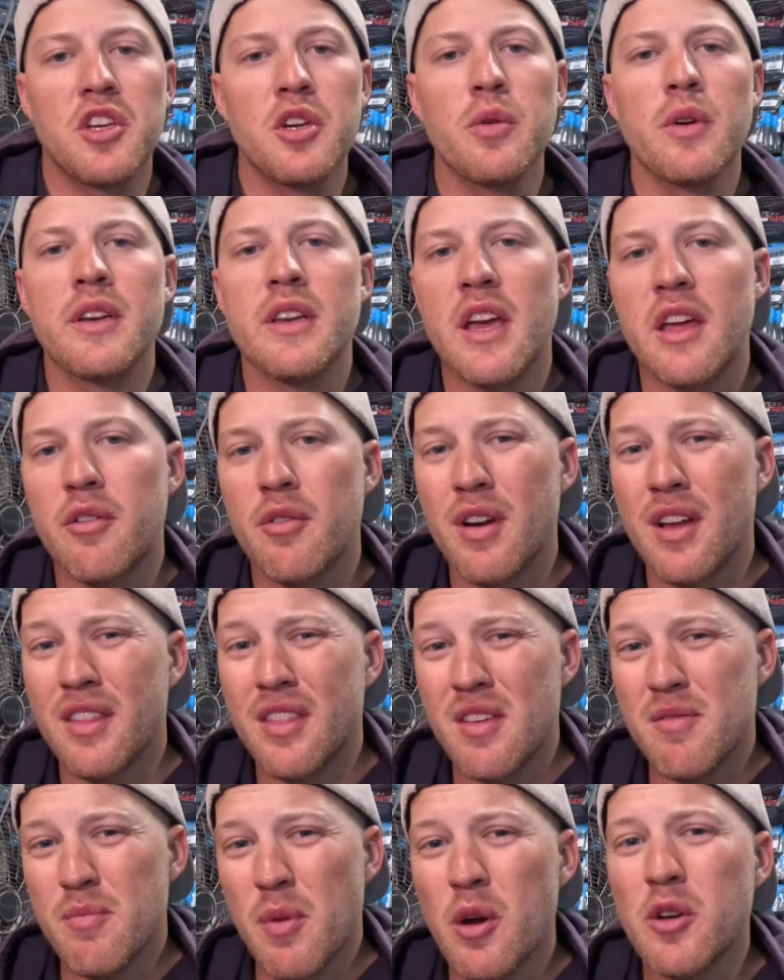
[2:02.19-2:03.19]
to a Ned
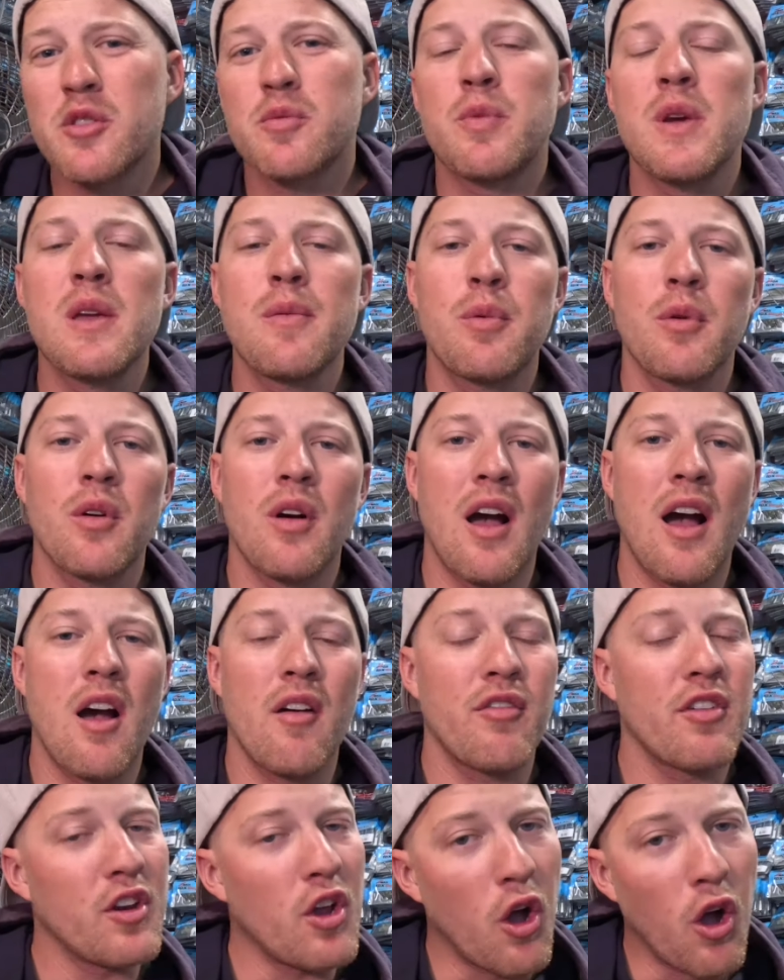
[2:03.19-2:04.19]
rig that most people
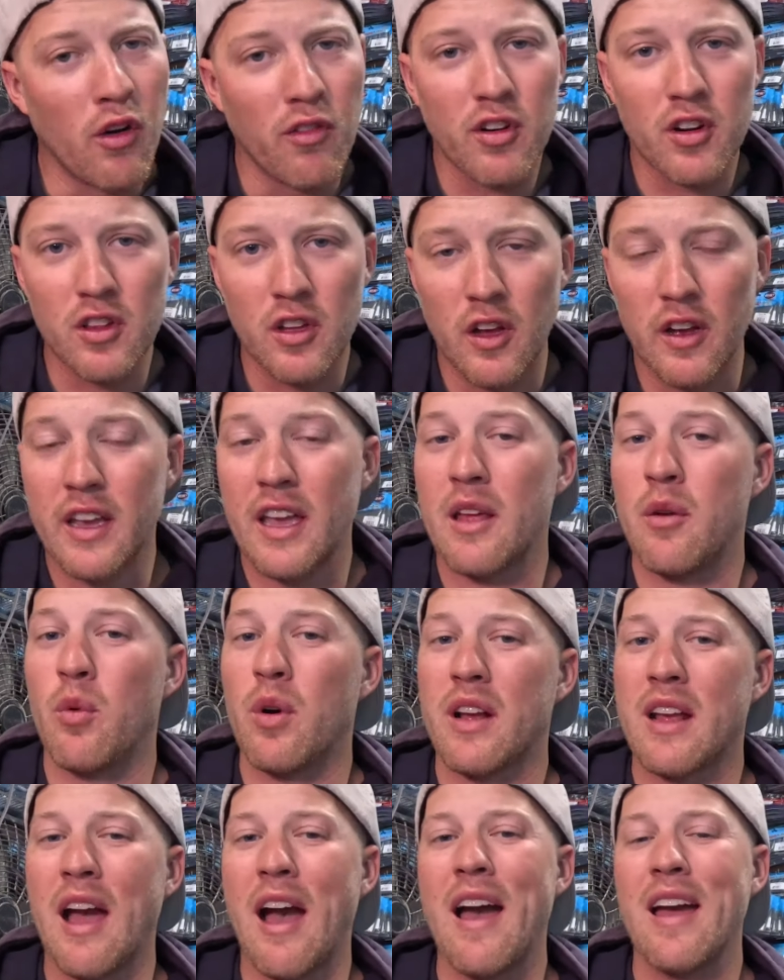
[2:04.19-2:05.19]
often overlook and
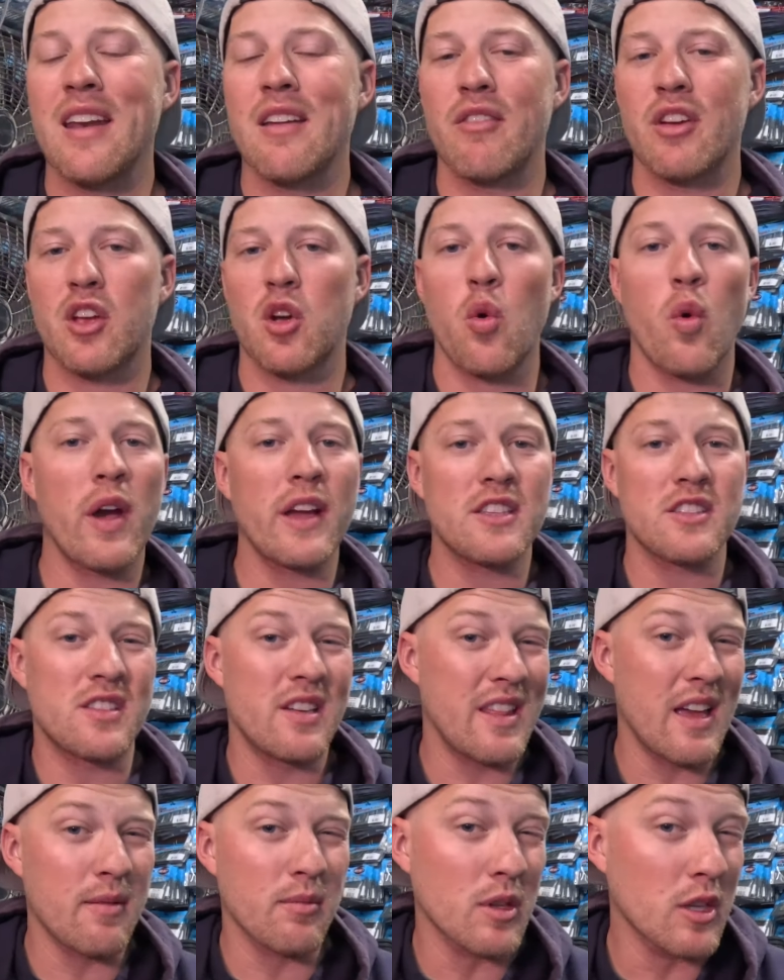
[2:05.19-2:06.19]
what kind of equates
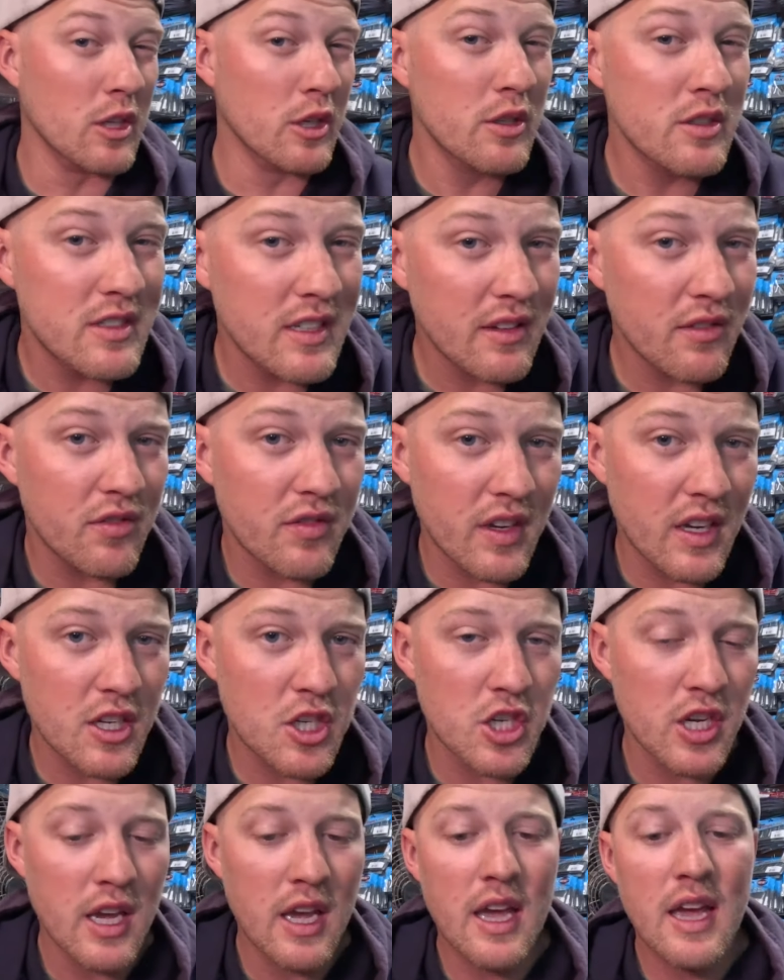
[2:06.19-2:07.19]
to them losing
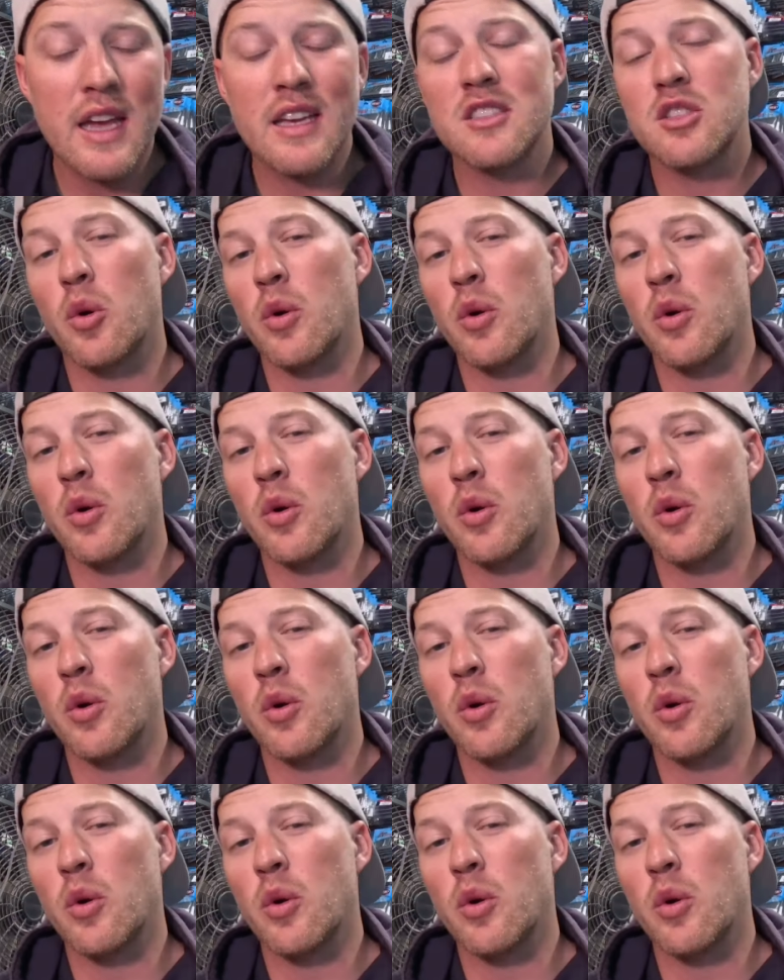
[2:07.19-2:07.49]
fish is